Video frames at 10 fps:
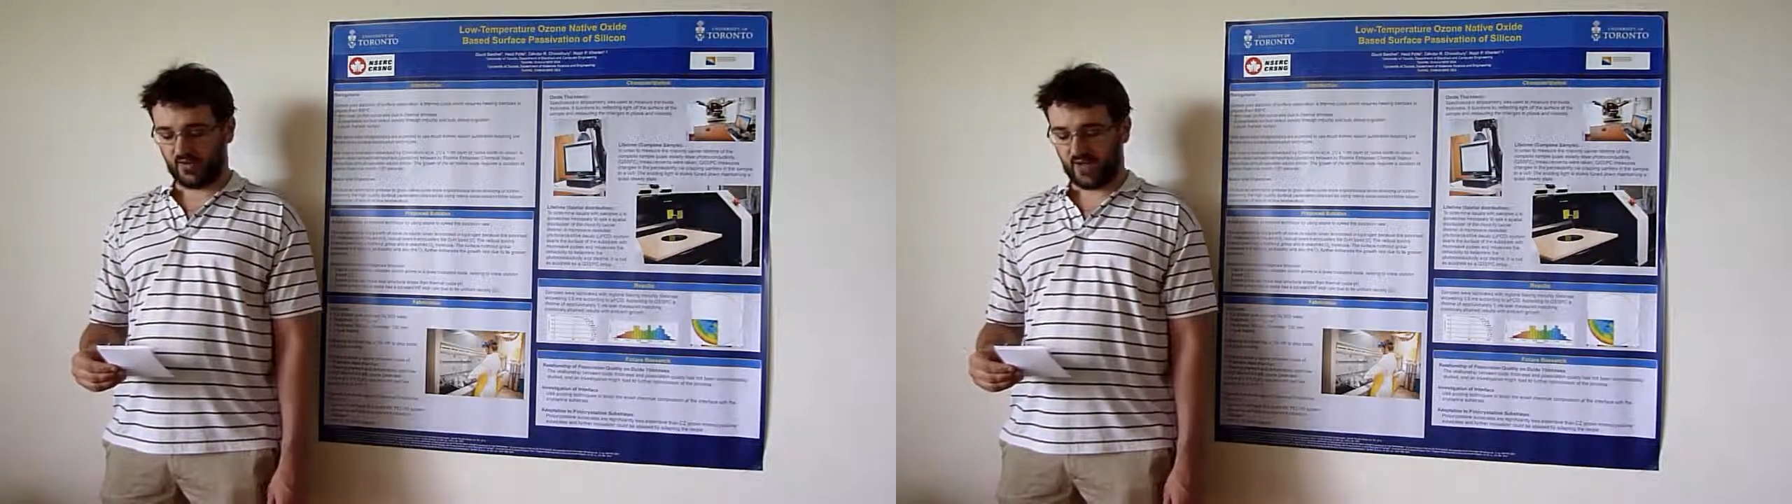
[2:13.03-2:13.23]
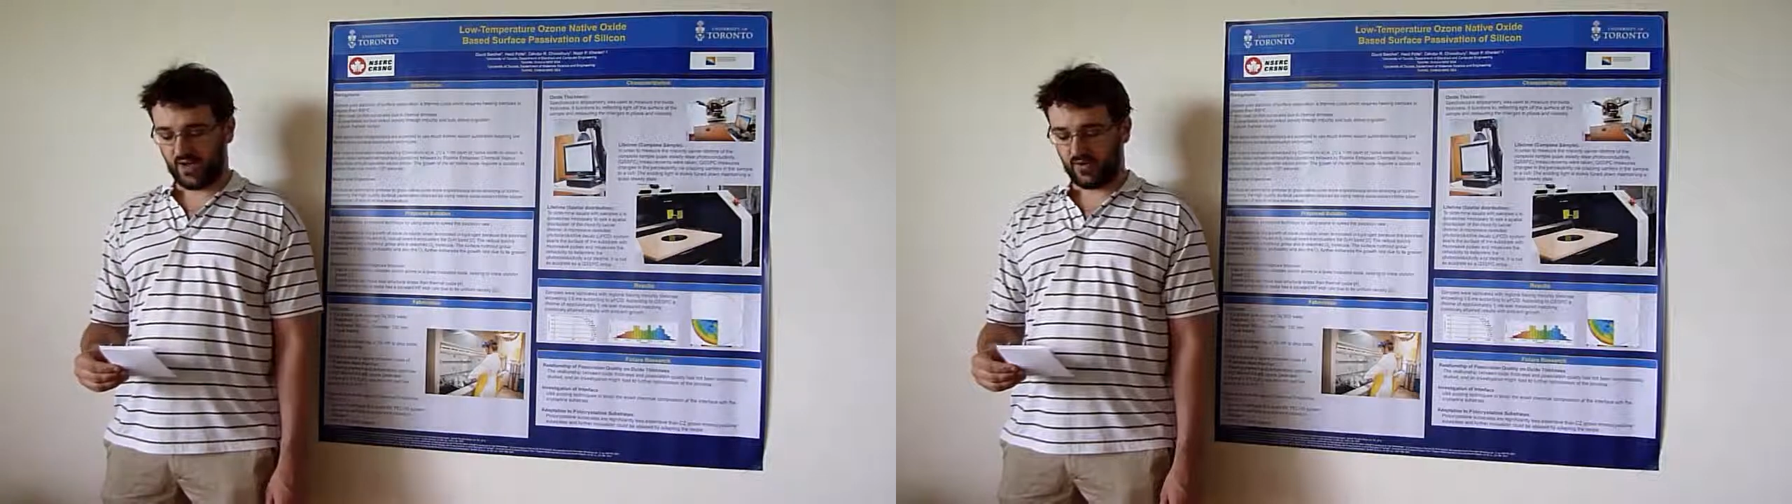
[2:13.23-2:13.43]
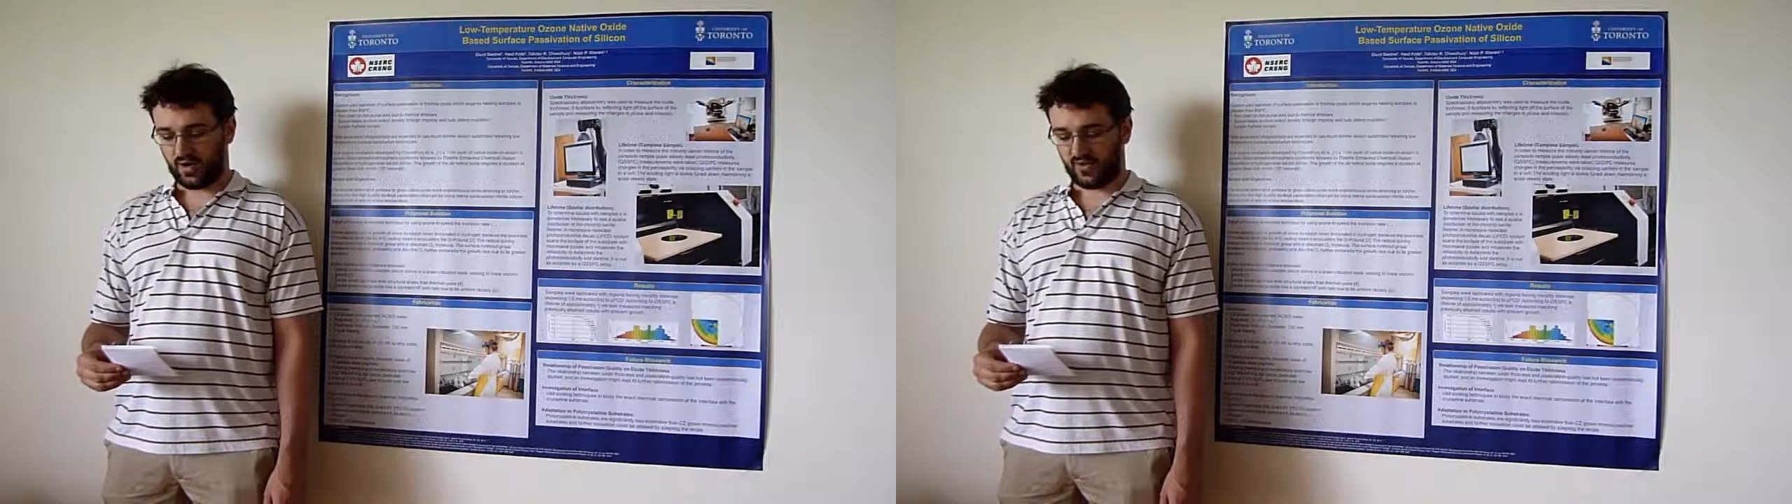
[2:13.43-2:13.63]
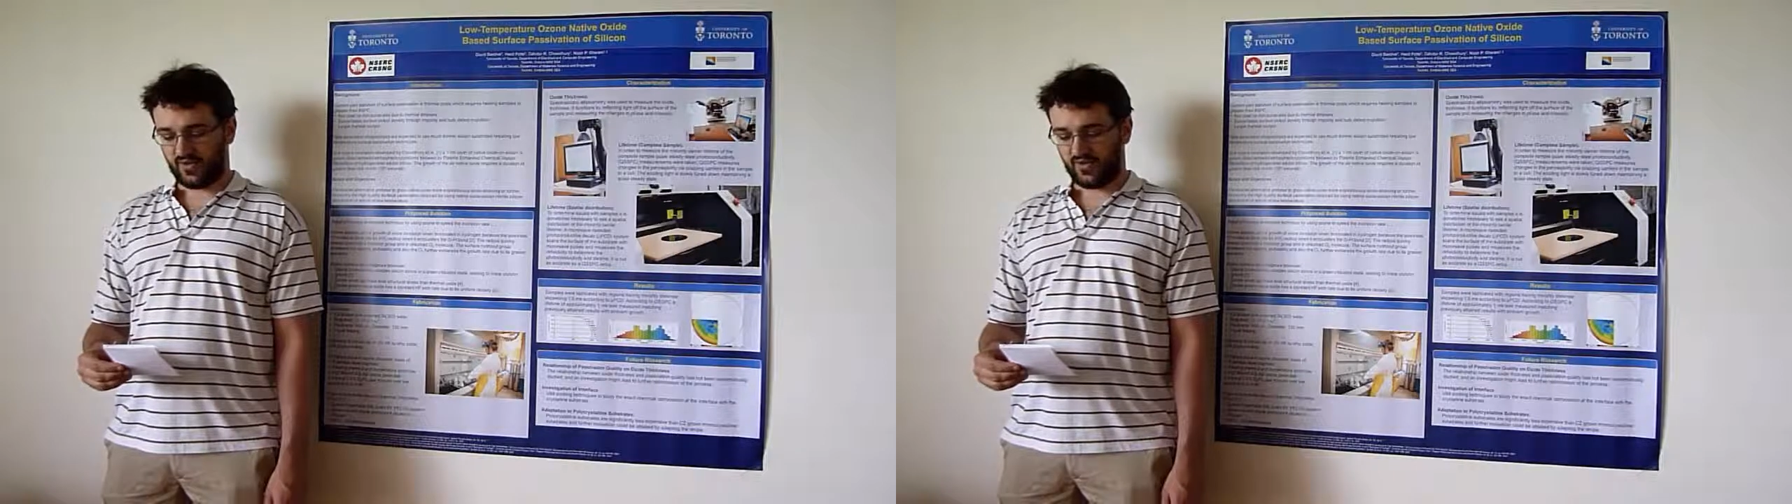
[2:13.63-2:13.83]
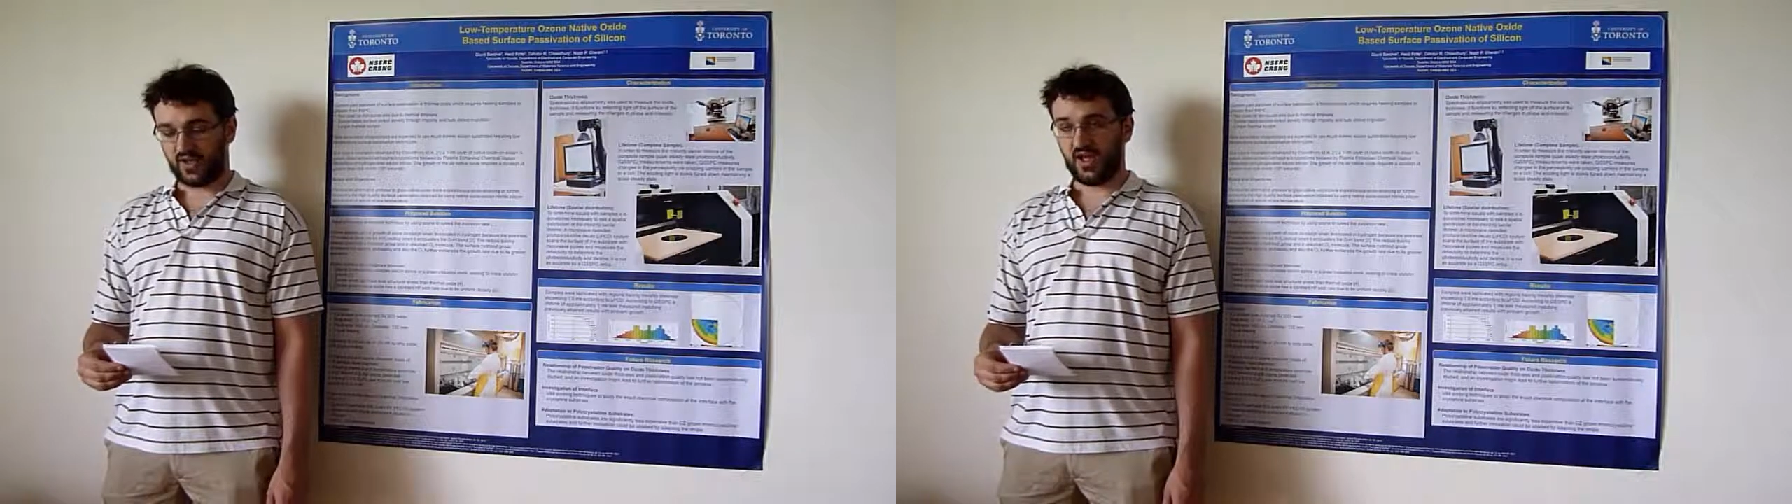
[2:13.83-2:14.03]

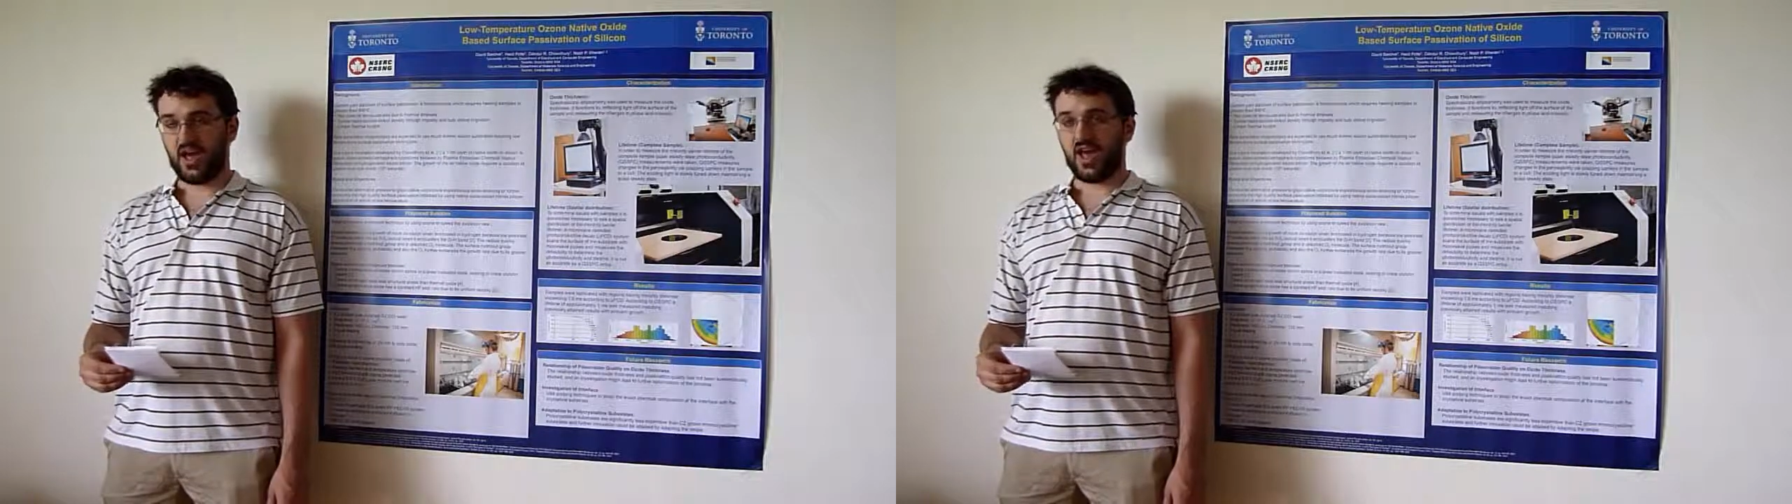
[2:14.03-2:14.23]
microns,